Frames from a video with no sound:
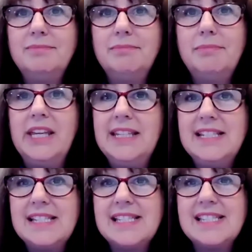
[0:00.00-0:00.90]

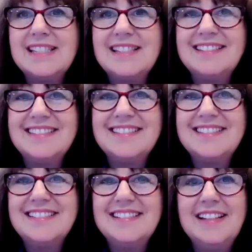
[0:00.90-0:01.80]
peace,
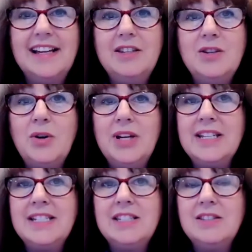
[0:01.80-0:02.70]
and
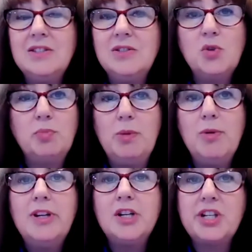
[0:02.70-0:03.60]
those people
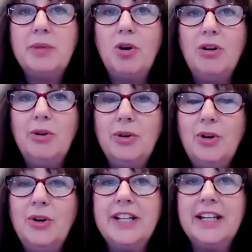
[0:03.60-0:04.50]
that shape our
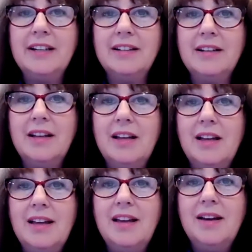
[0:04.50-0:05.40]
learning.
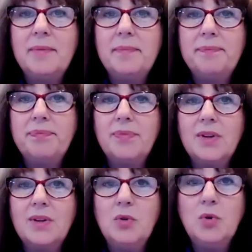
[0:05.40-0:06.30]

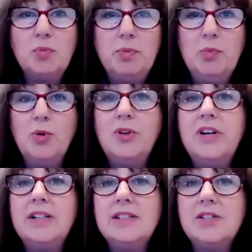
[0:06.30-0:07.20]
Those people that